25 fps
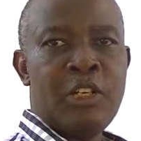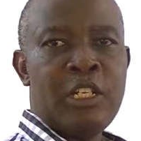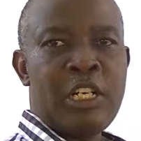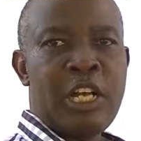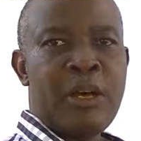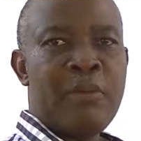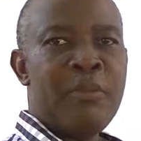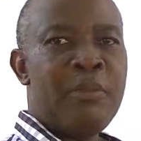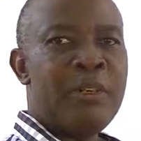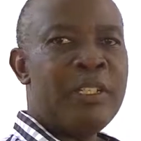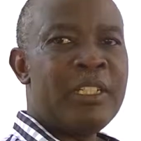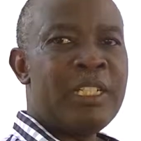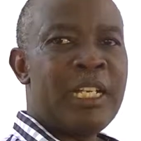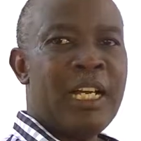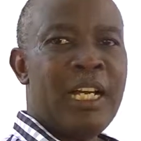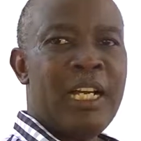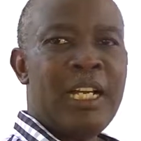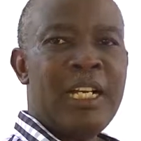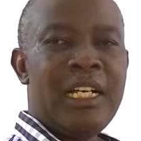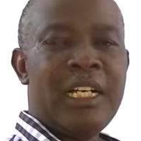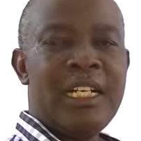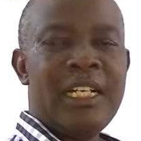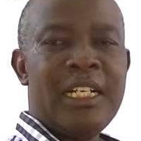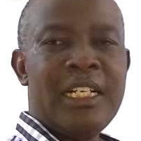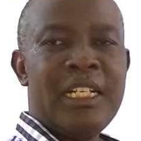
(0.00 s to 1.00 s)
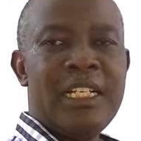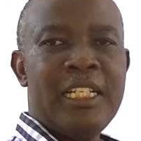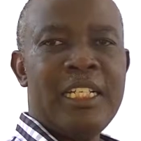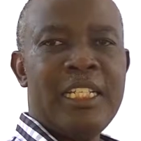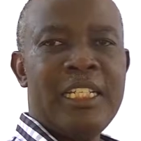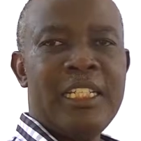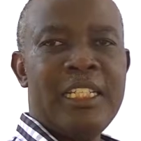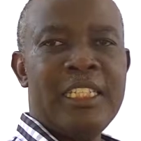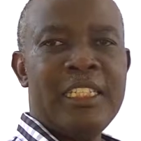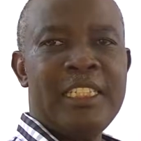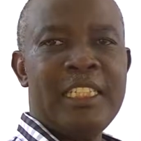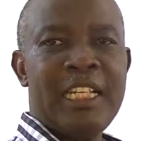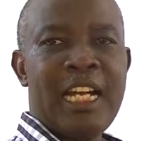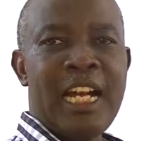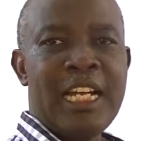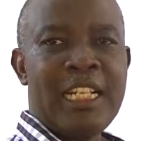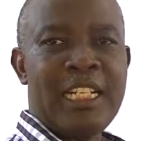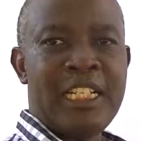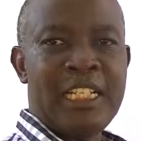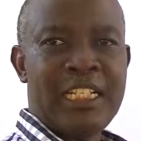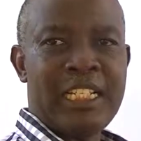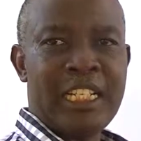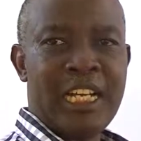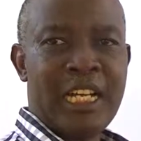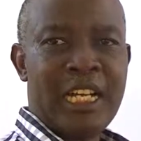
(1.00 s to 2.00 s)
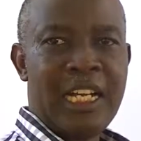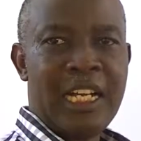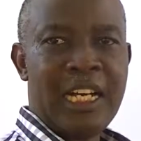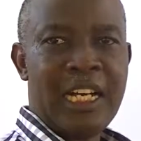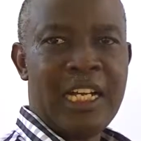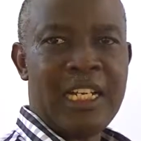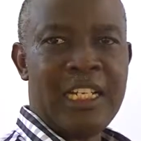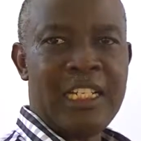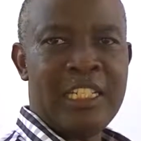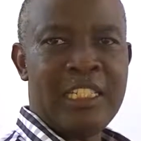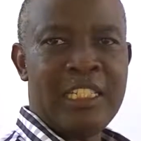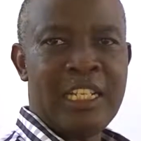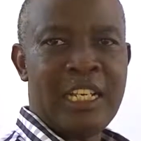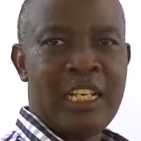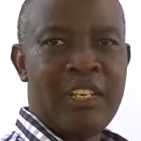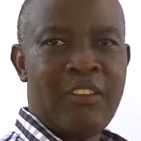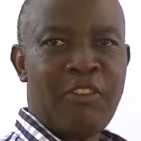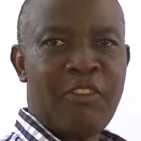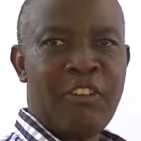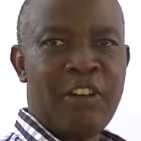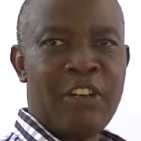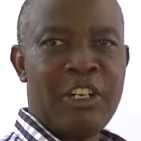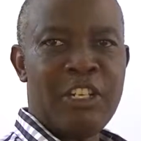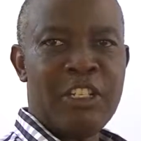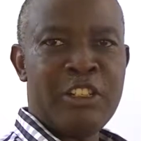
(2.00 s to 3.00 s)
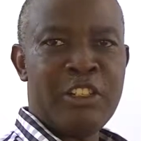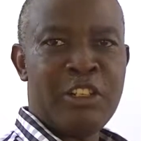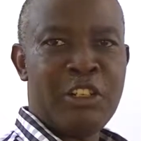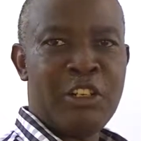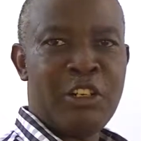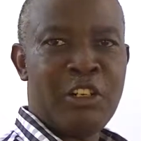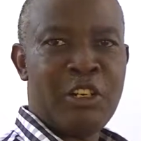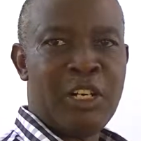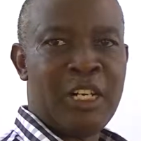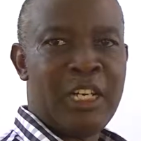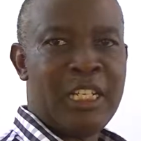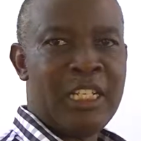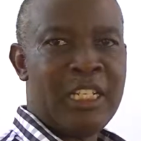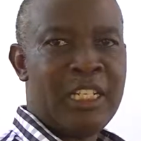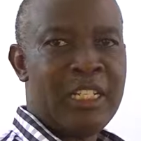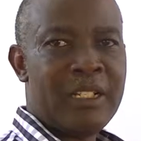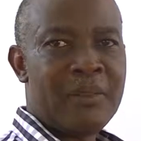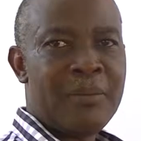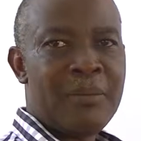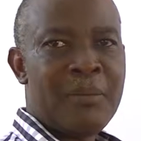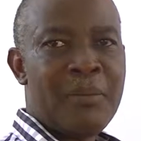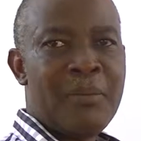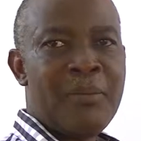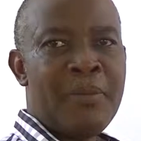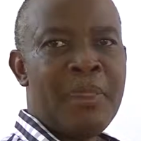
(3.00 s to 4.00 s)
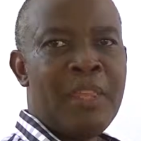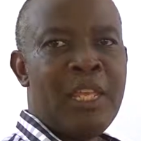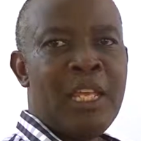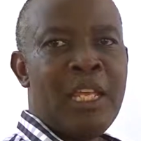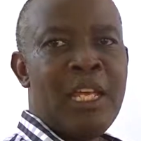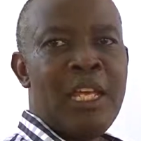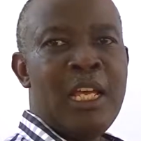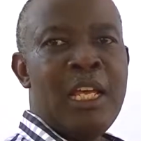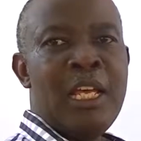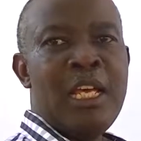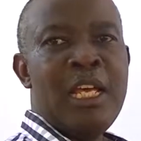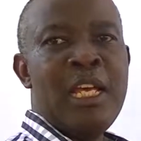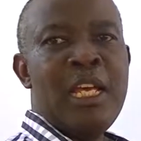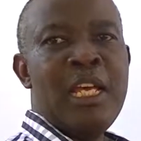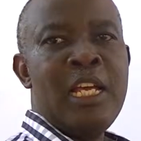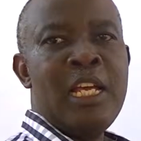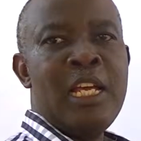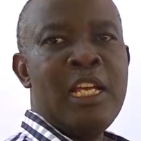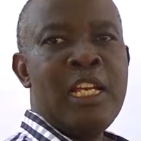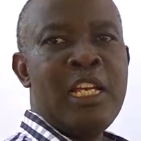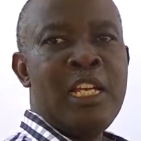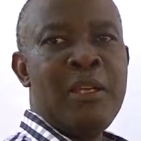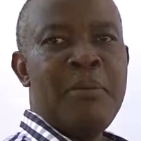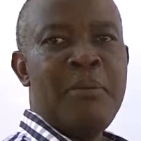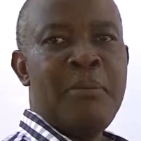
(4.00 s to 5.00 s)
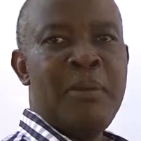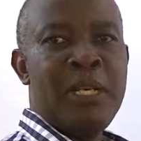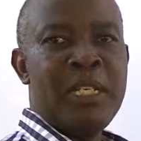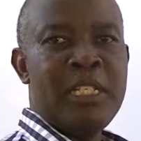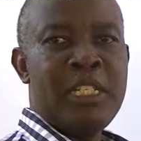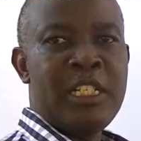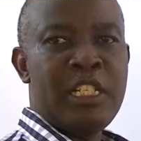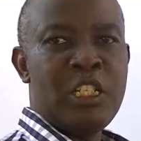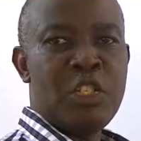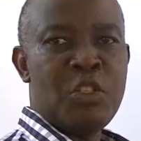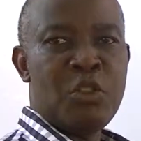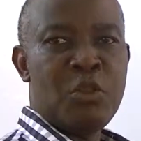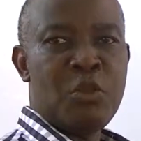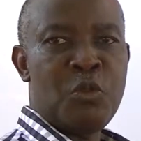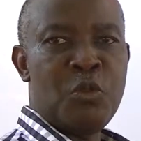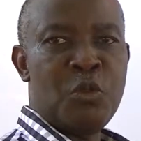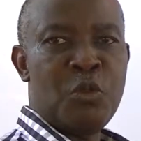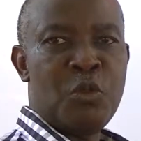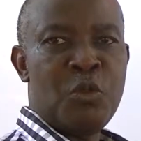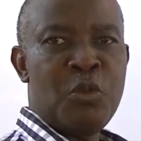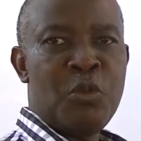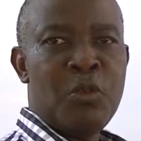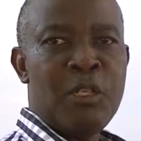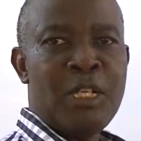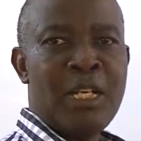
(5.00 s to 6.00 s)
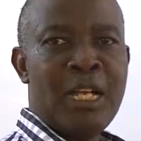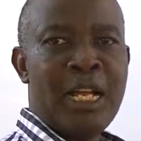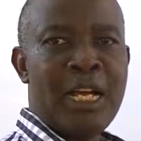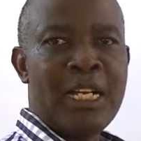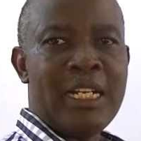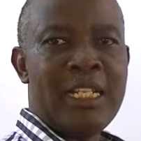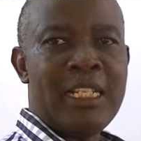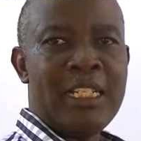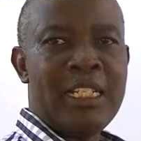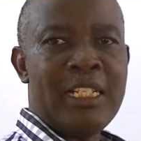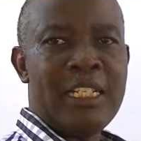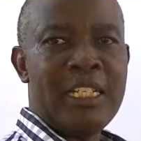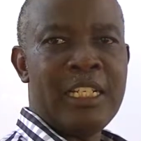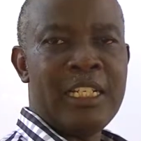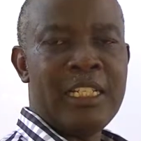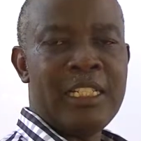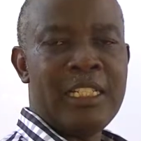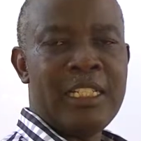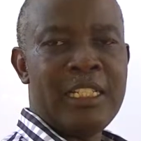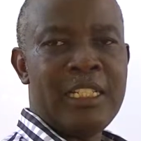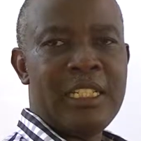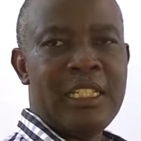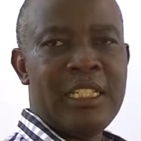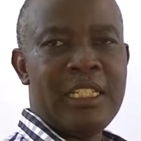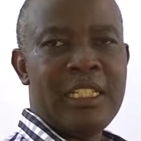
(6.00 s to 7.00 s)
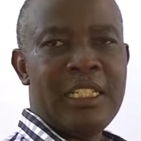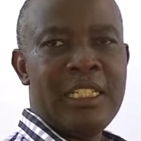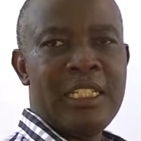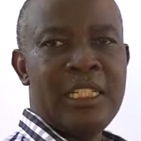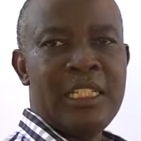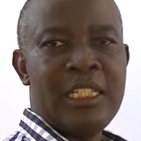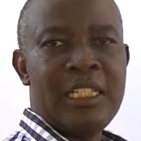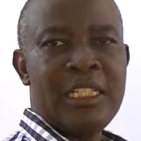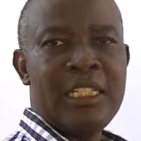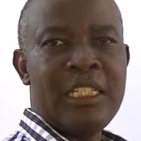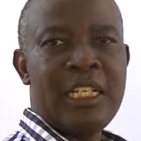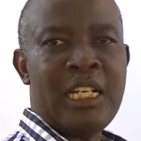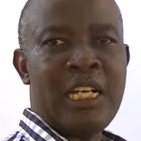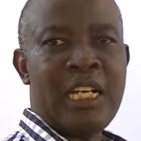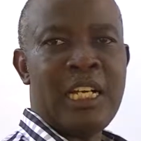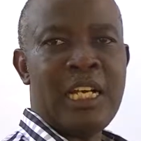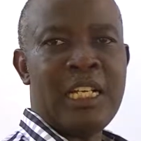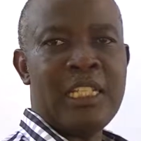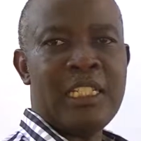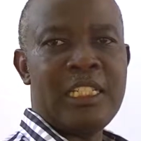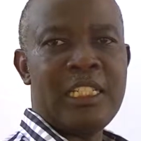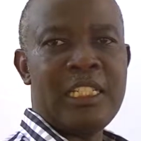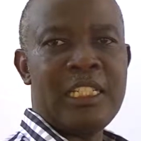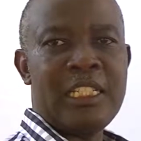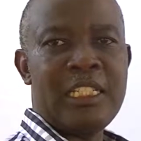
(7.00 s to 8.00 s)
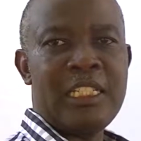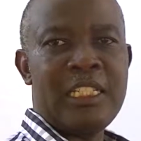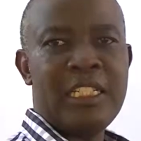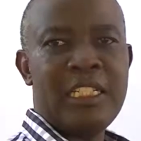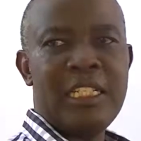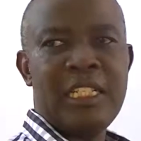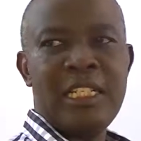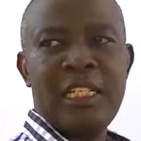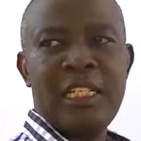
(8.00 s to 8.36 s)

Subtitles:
Dr. Bbosa is a teacher at the Science Foundation College, the best school that teaches sciences.